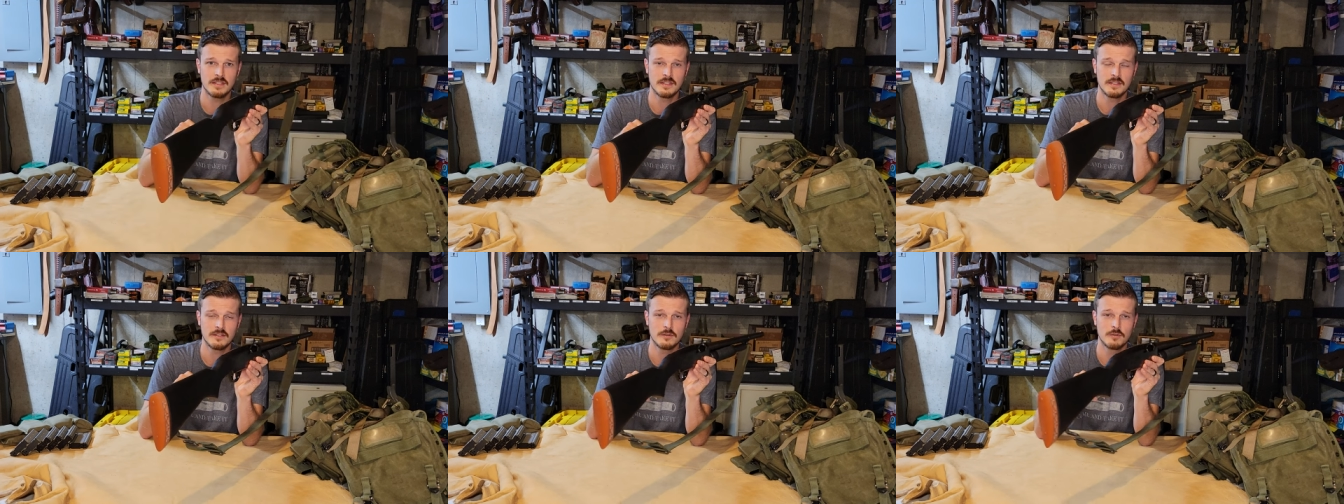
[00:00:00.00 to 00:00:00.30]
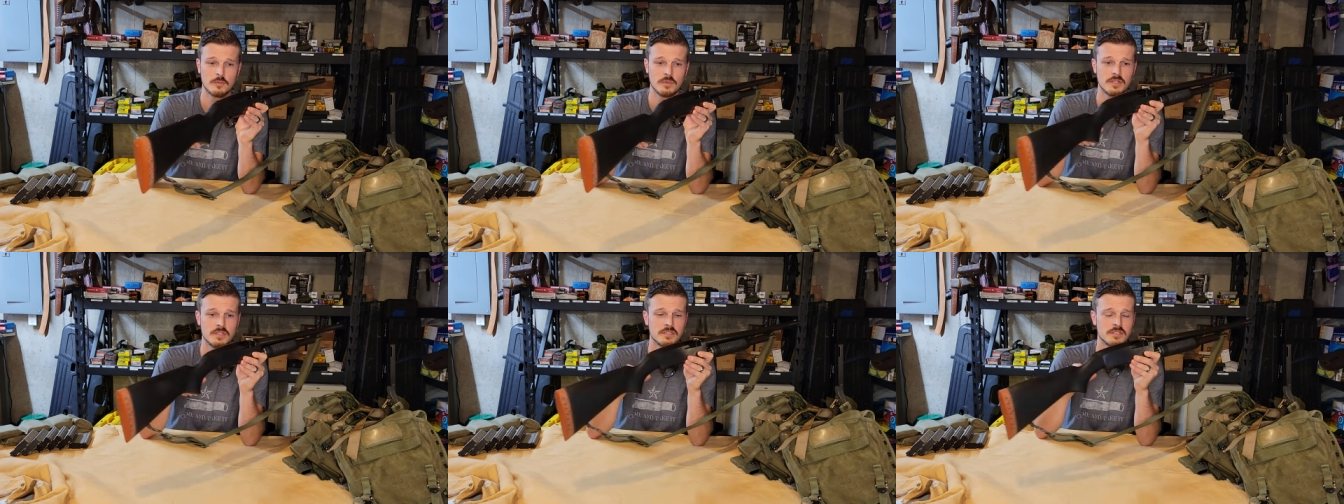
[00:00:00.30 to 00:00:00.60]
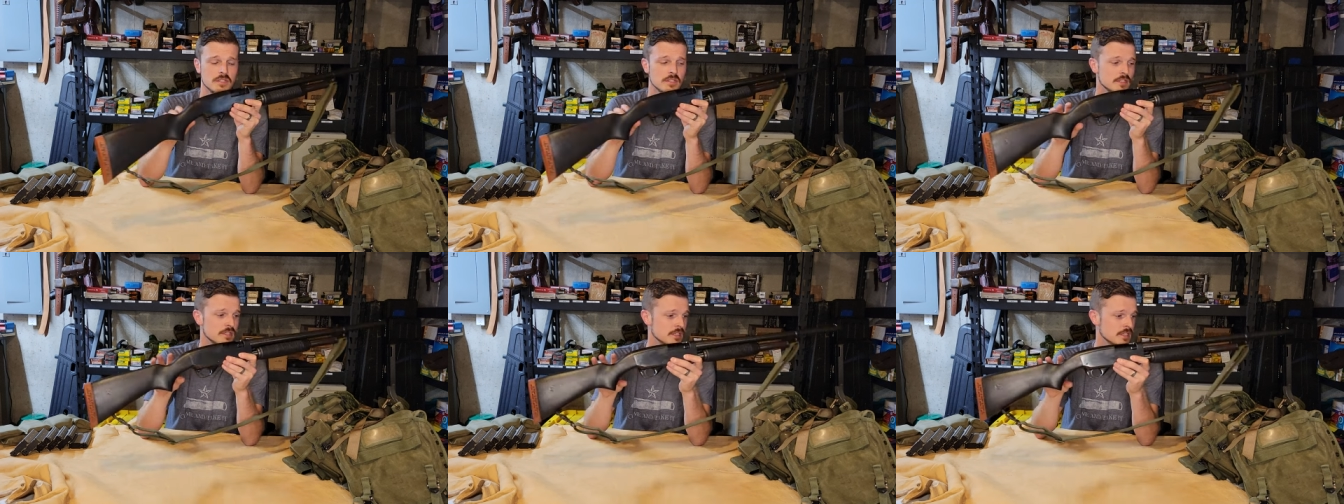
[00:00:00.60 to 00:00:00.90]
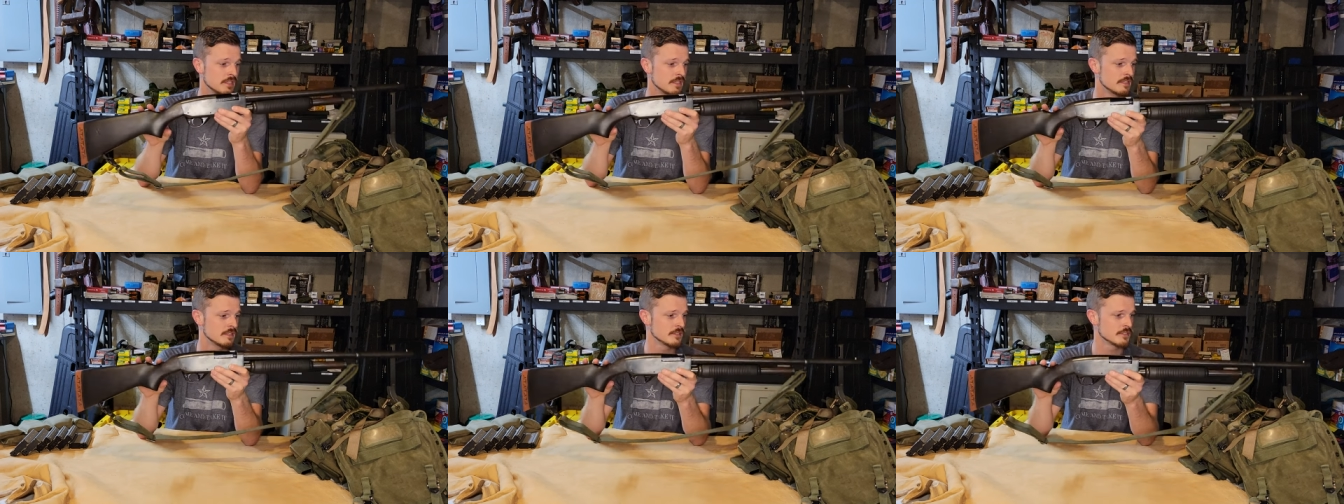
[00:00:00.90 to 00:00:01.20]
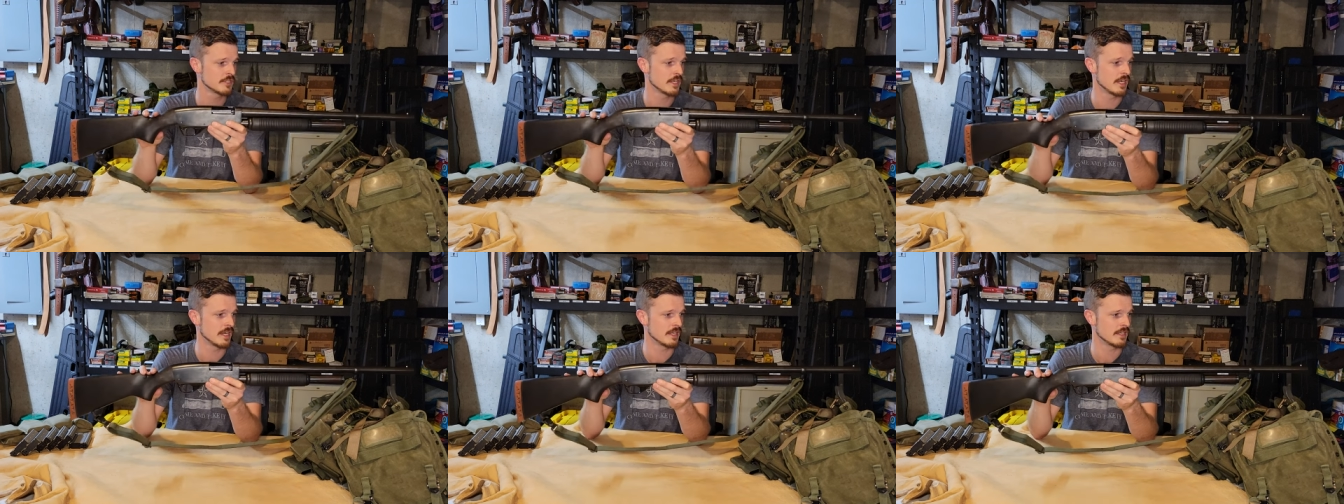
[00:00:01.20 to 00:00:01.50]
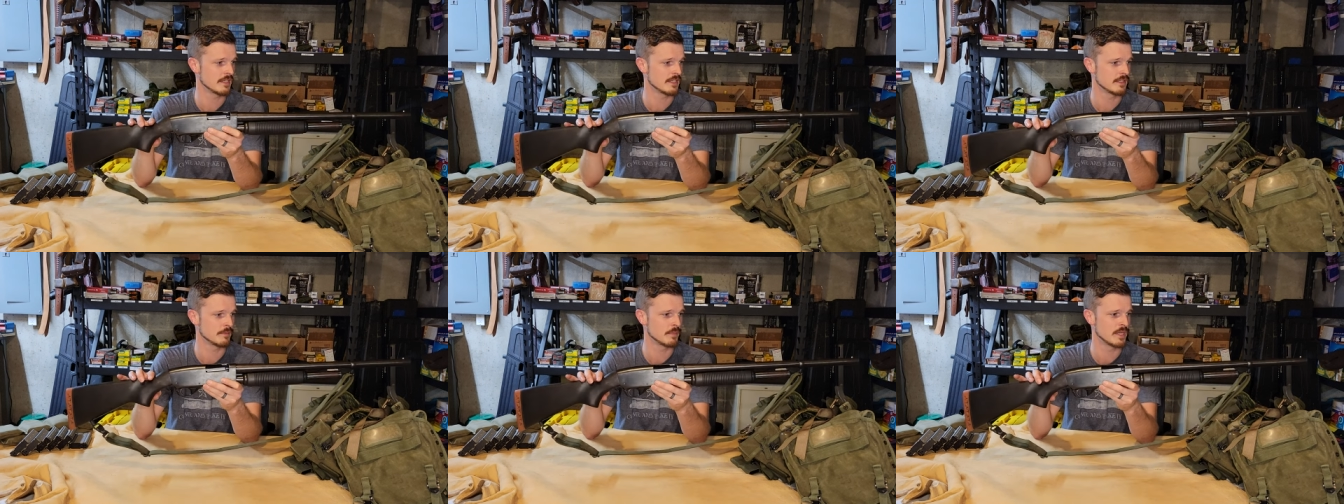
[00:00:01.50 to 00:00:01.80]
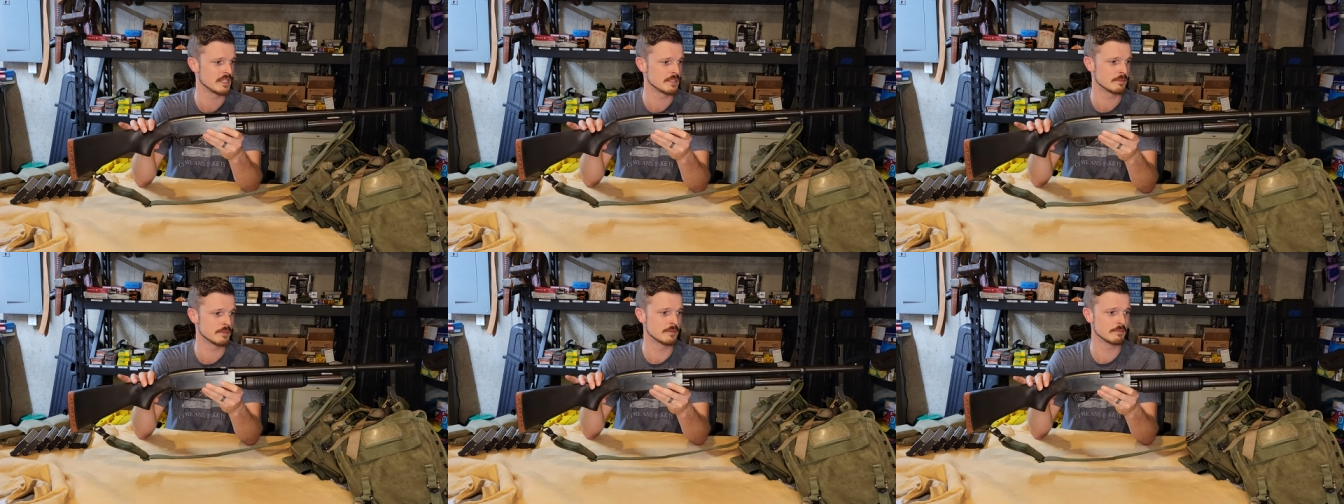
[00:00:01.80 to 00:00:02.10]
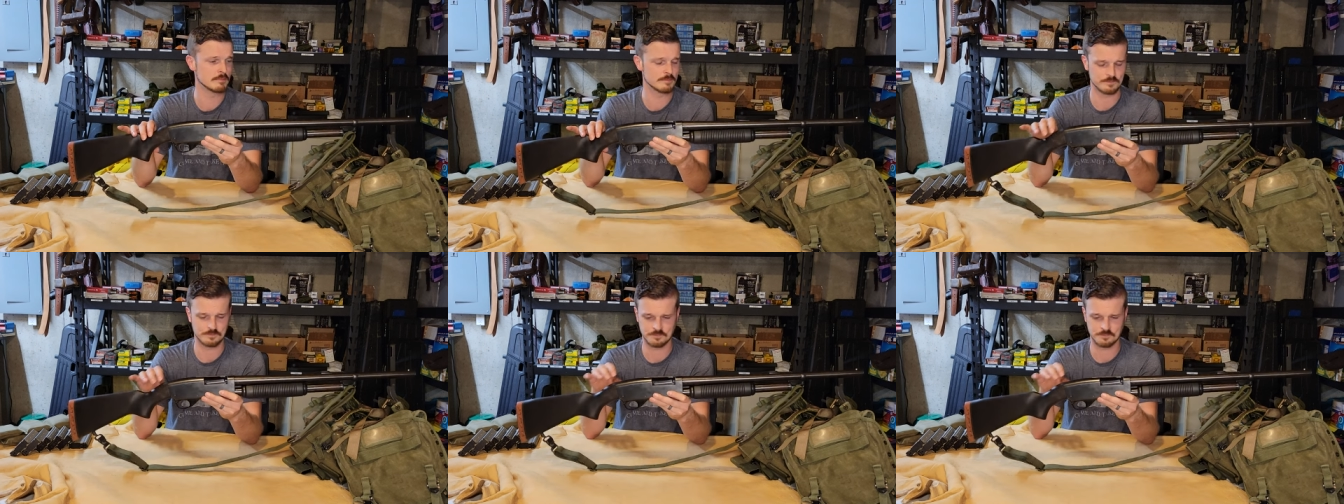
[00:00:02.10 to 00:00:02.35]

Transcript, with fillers: nobody's going to get shot in the basement.